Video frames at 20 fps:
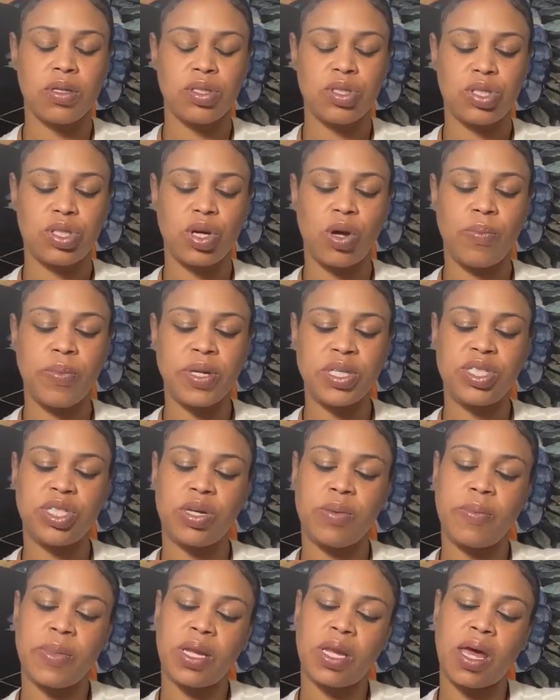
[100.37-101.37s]
Show me
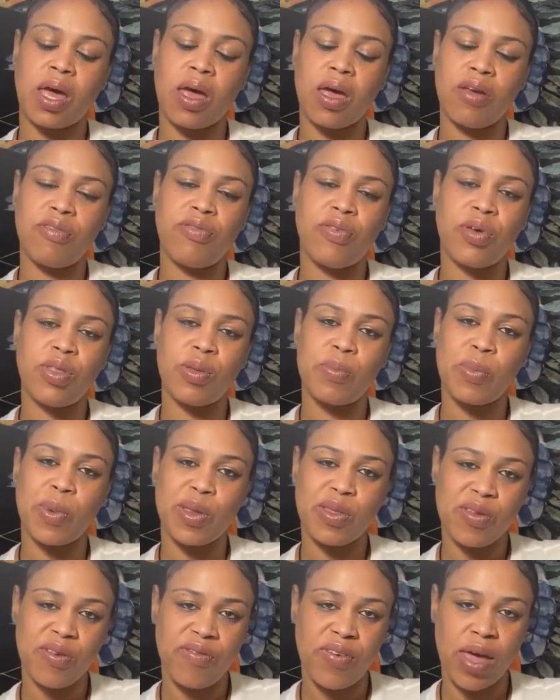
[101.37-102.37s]
Gemini for the
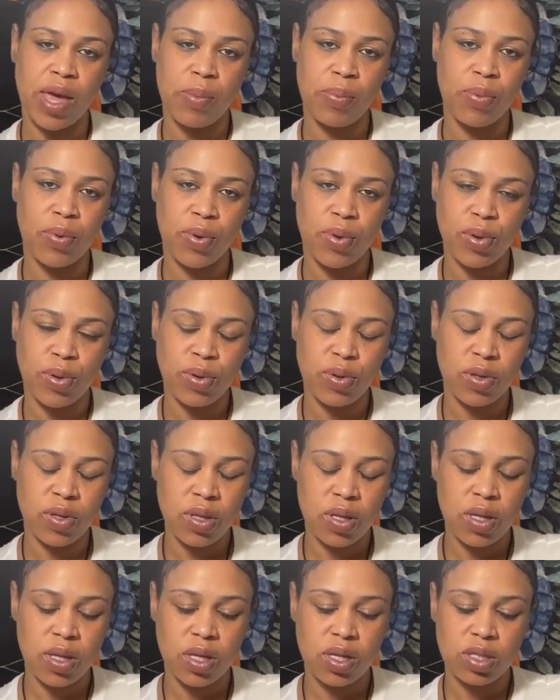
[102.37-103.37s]
month of April
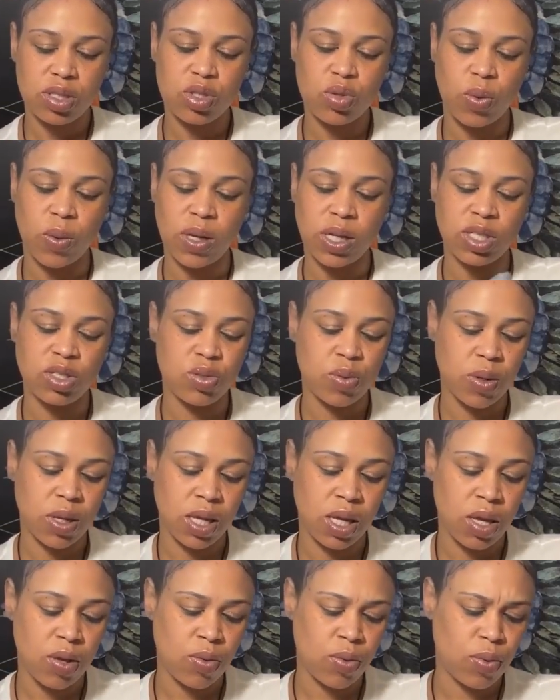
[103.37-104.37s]

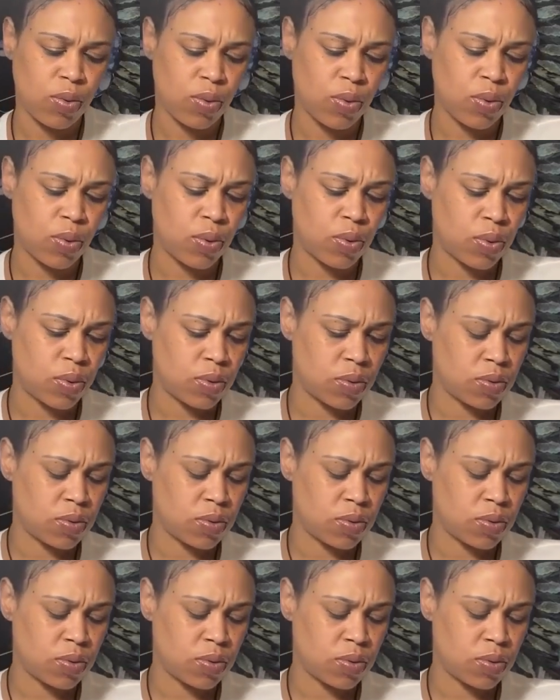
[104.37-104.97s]
2020. Ooh.